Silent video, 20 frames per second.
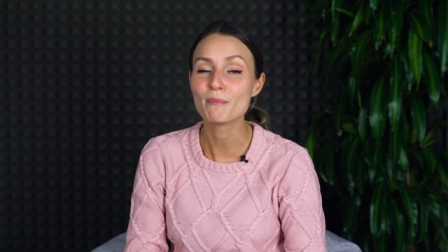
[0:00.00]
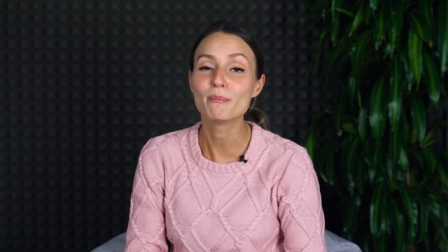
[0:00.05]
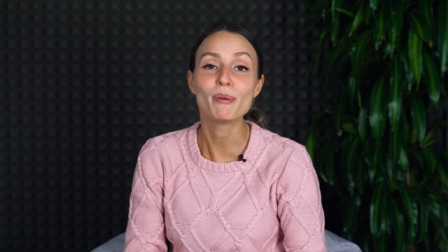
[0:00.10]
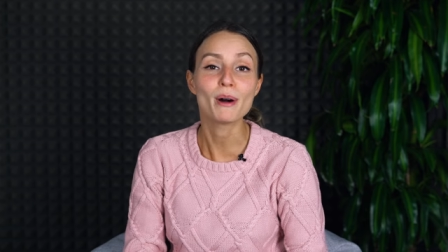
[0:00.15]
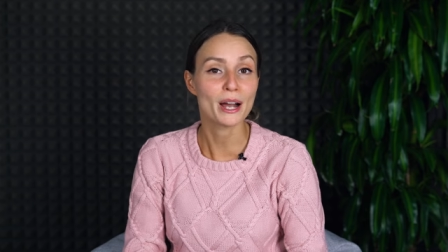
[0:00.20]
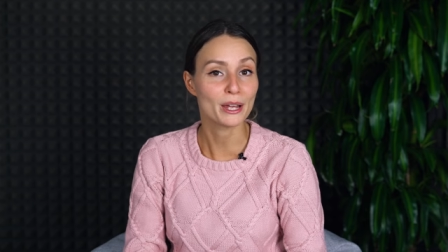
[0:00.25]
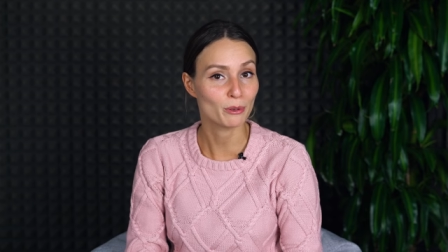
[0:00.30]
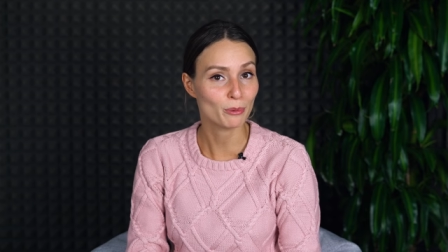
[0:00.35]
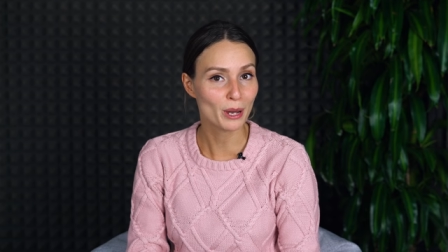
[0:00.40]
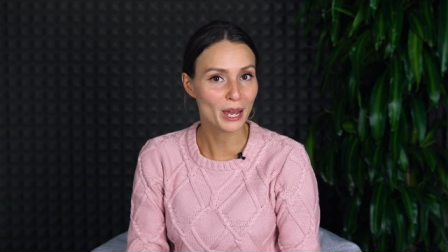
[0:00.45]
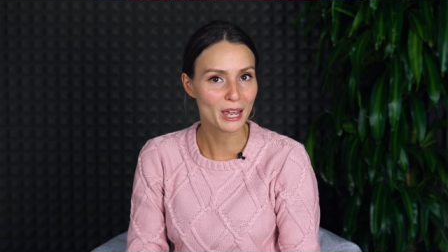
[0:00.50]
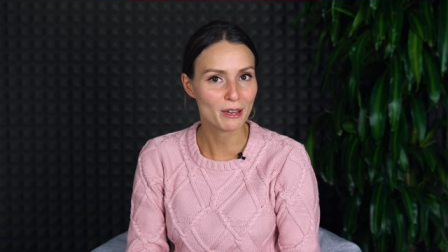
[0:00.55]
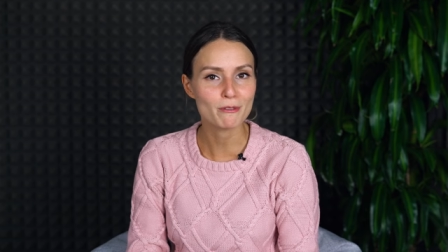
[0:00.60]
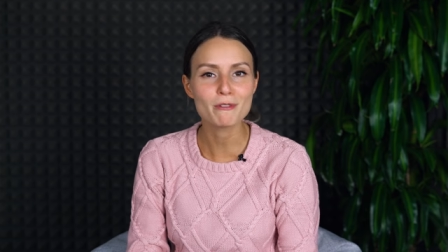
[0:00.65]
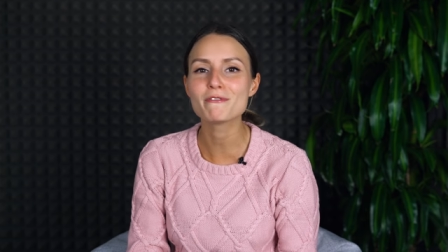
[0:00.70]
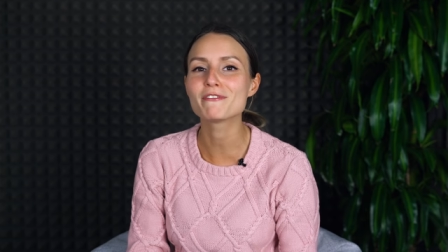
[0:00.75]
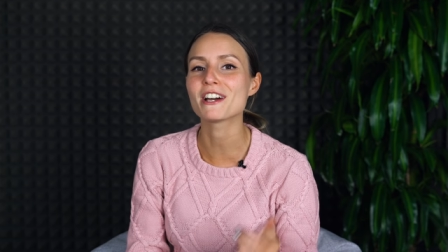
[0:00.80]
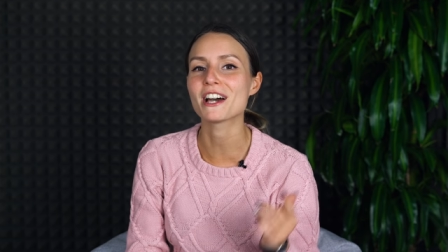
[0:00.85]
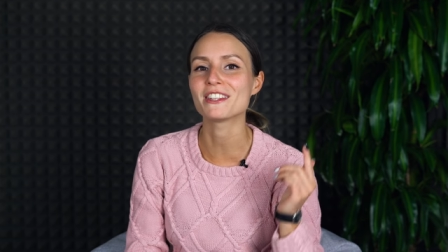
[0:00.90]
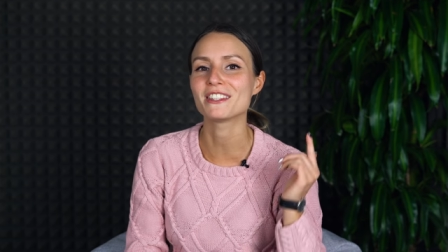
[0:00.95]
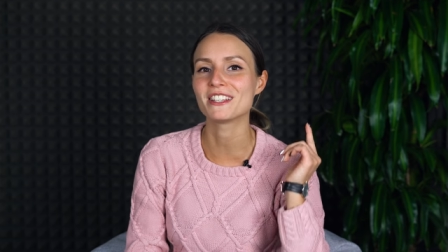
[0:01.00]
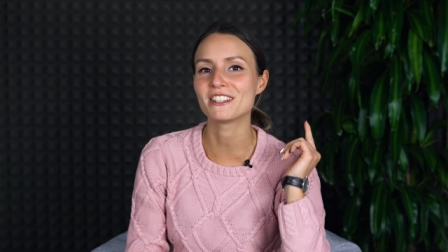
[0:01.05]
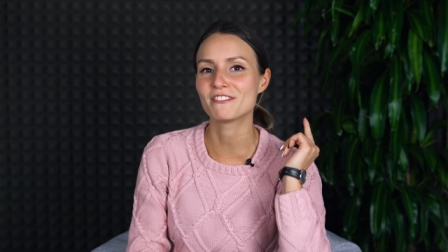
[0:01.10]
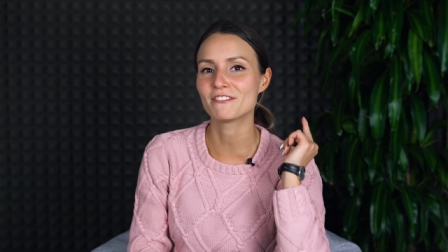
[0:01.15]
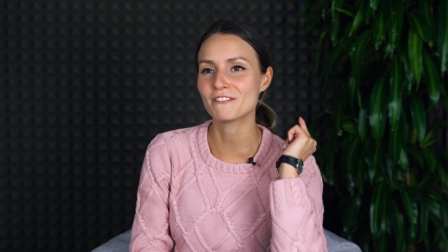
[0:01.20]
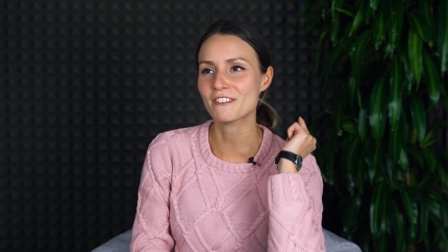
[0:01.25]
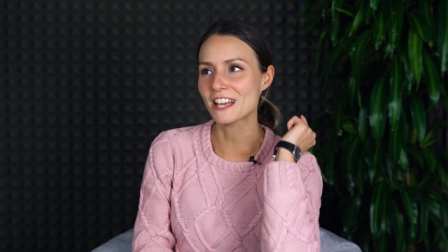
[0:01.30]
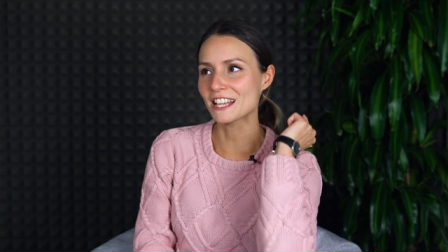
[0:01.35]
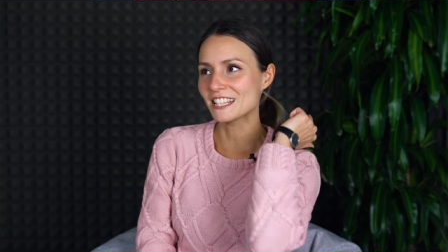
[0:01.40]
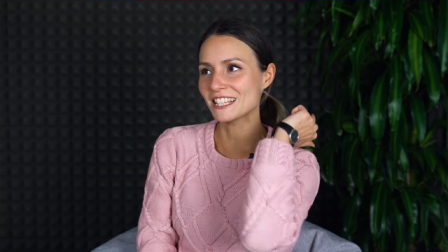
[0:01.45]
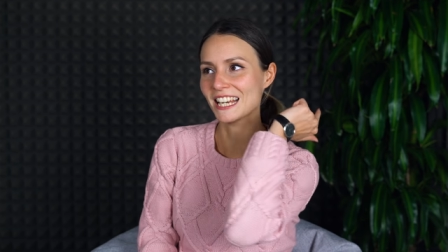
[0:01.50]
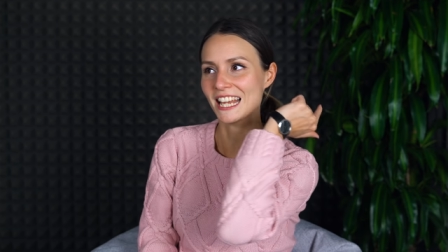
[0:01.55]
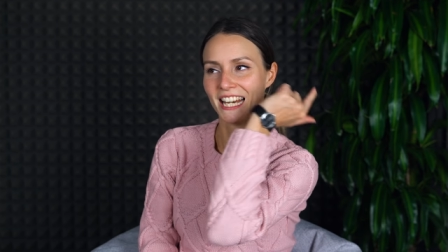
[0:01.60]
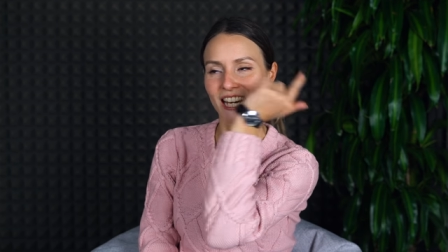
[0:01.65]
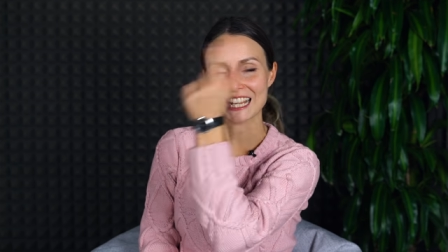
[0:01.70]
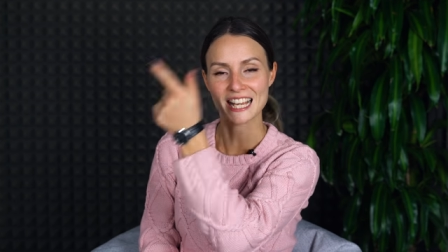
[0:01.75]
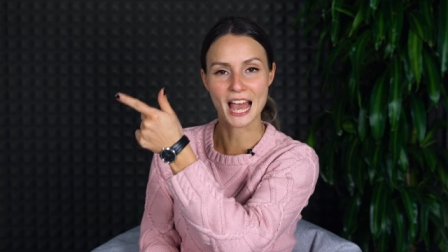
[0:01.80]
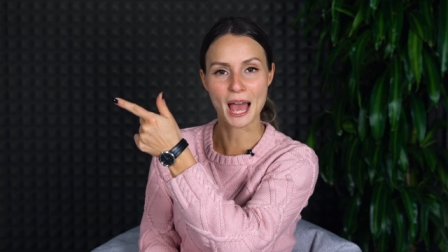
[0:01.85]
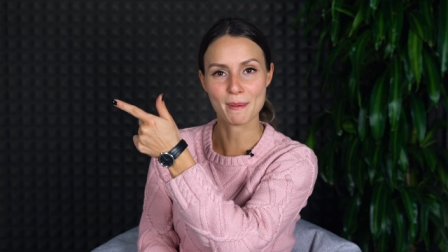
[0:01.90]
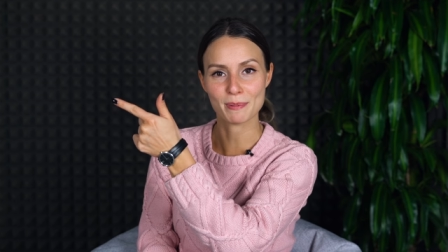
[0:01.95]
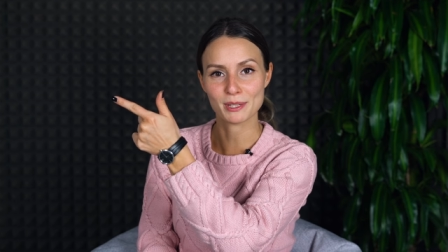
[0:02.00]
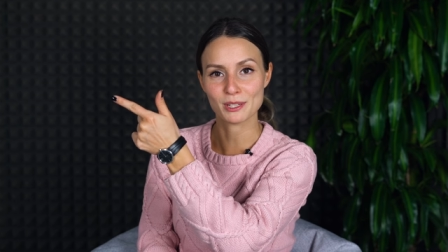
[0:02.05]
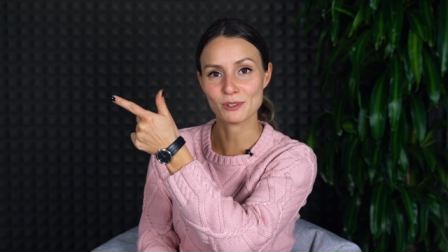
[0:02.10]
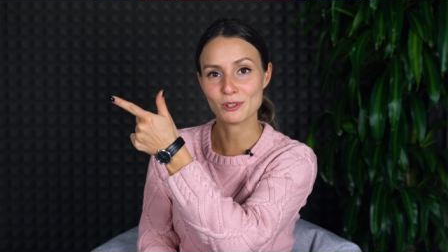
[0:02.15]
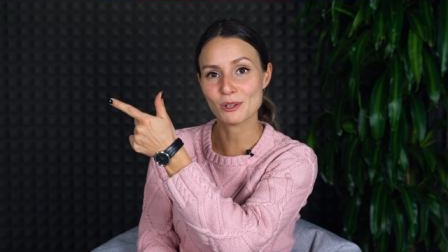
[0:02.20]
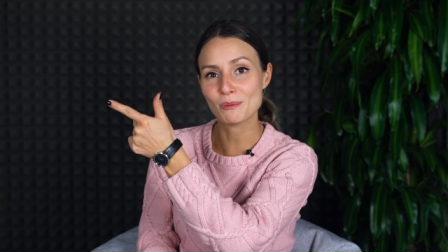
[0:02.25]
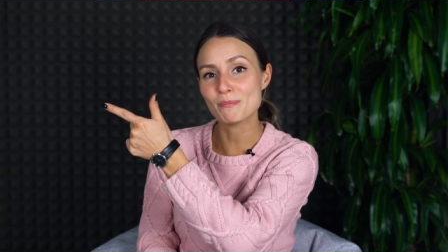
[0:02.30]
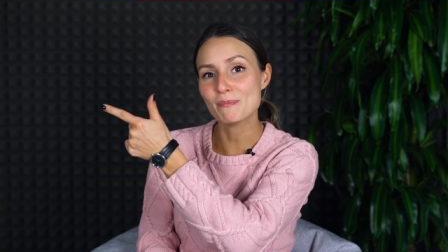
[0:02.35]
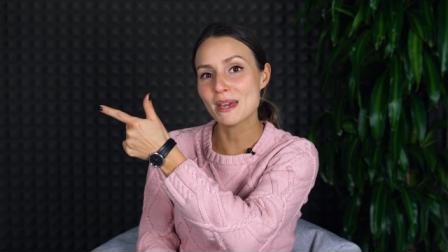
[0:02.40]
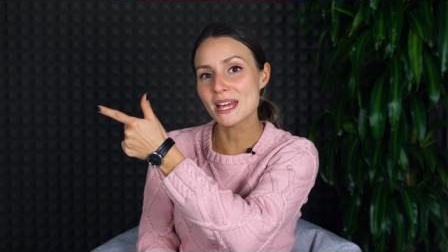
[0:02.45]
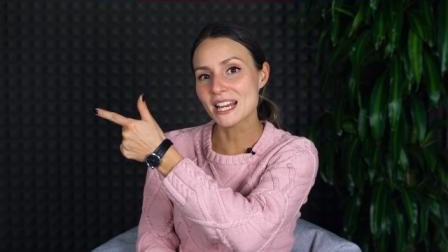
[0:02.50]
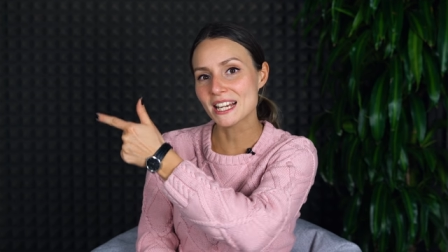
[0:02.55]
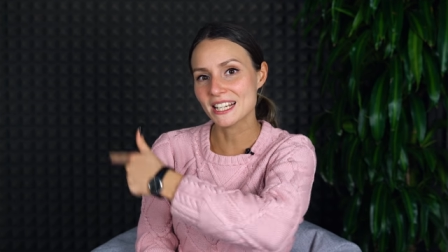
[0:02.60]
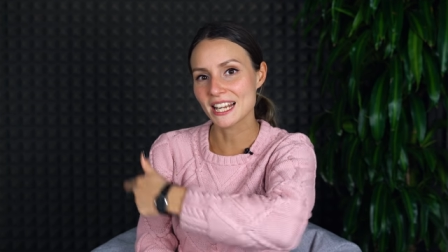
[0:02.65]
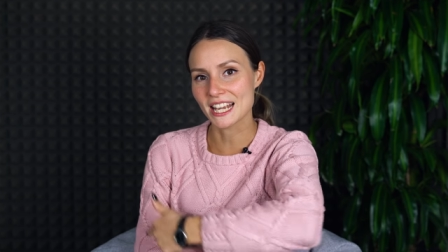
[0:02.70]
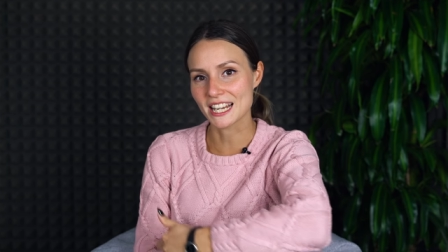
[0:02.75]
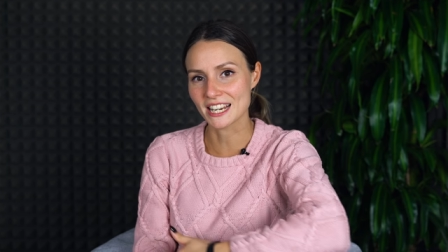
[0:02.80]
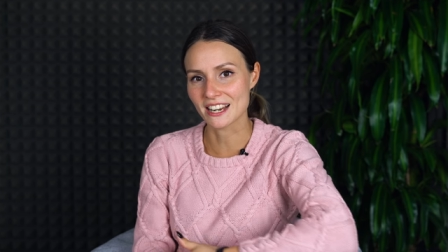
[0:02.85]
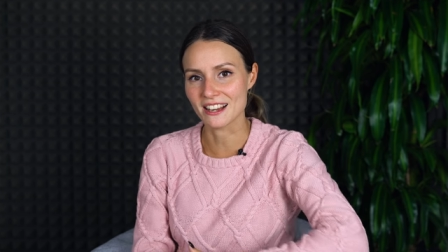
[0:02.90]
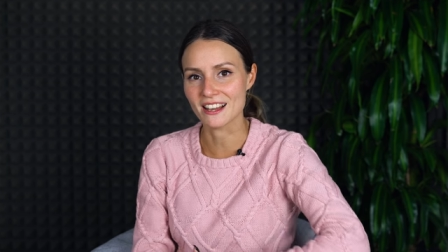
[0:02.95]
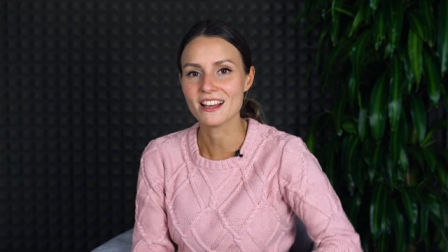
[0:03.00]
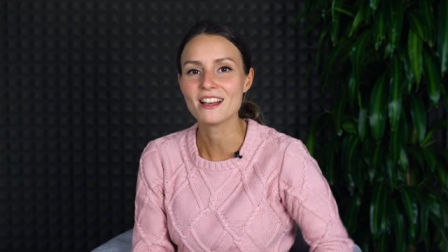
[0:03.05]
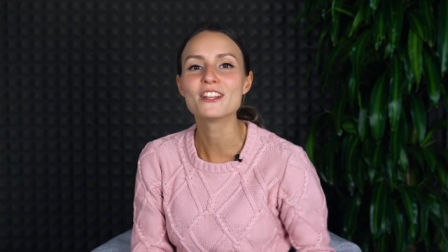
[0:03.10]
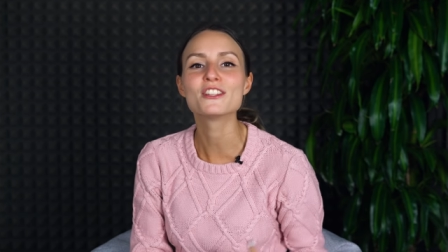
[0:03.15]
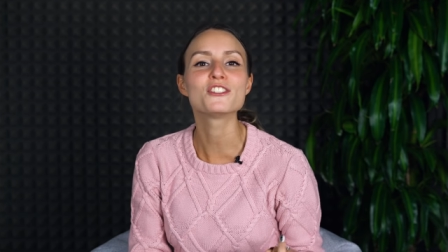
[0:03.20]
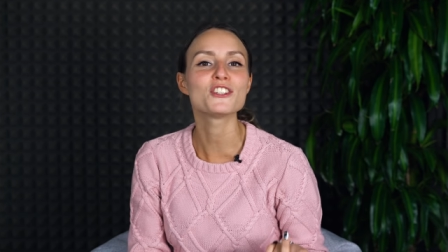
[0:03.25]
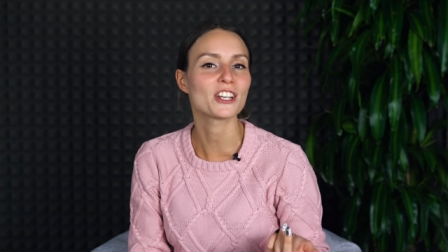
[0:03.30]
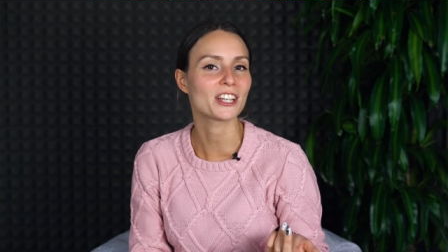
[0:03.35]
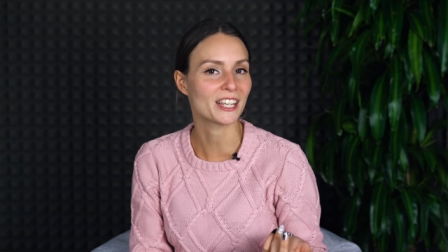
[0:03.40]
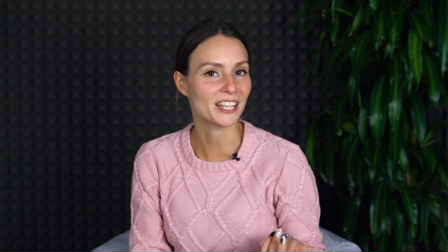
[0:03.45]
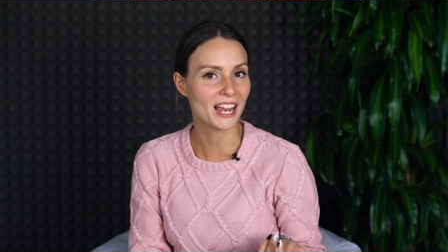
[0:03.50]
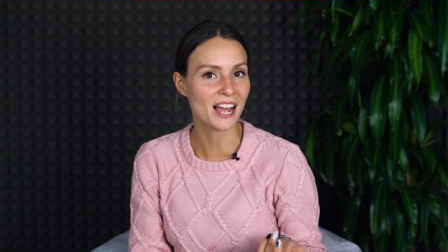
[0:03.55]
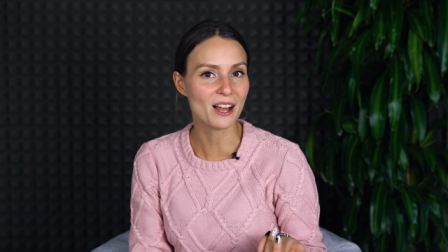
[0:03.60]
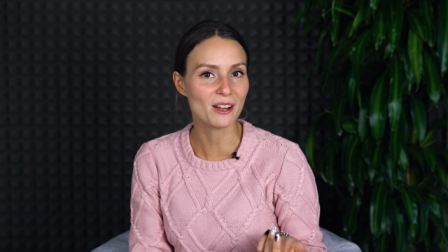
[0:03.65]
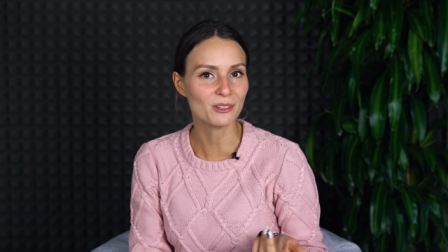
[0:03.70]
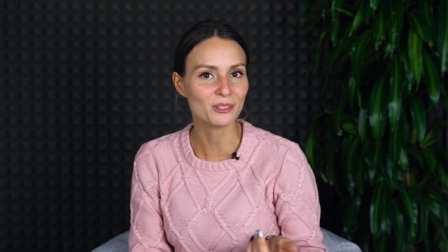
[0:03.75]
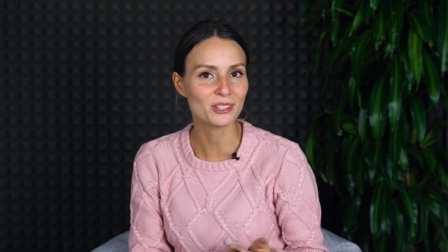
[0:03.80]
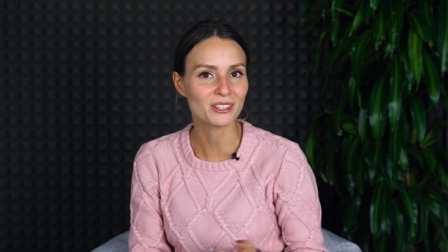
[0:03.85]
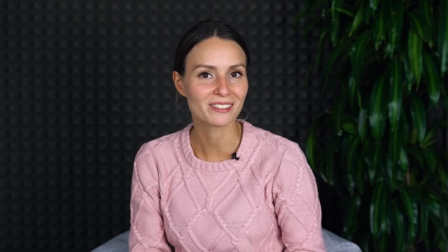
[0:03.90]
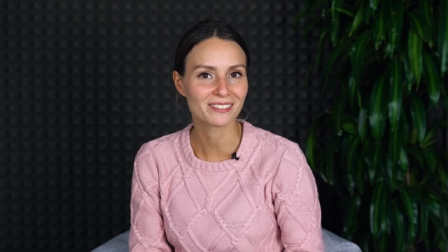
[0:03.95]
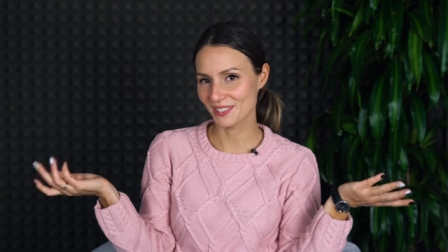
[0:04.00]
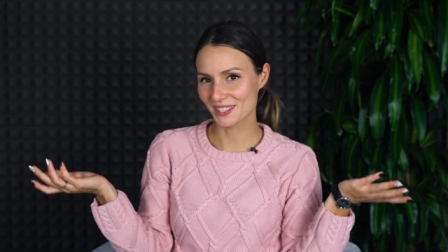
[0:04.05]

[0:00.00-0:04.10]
By the way, we've got this fascinating episode on metadata. Check it out!